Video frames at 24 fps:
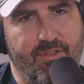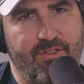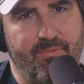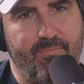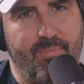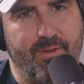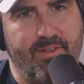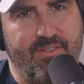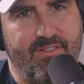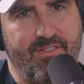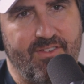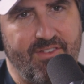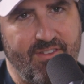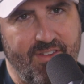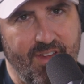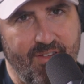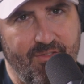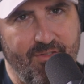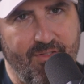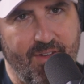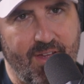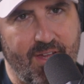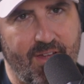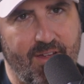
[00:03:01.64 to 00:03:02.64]

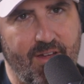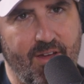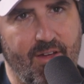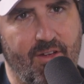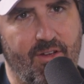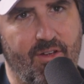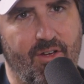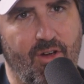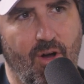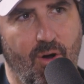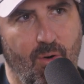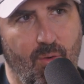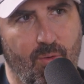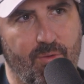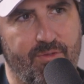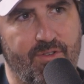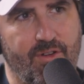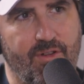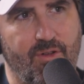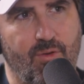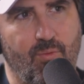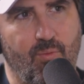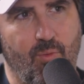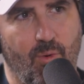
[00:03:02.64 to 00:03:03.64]
specific goals
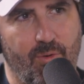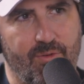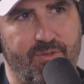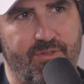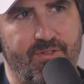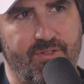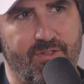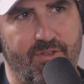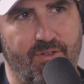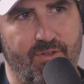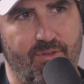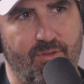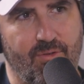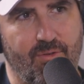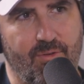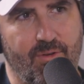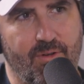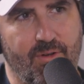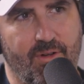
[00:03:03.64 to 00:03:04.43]
that you want to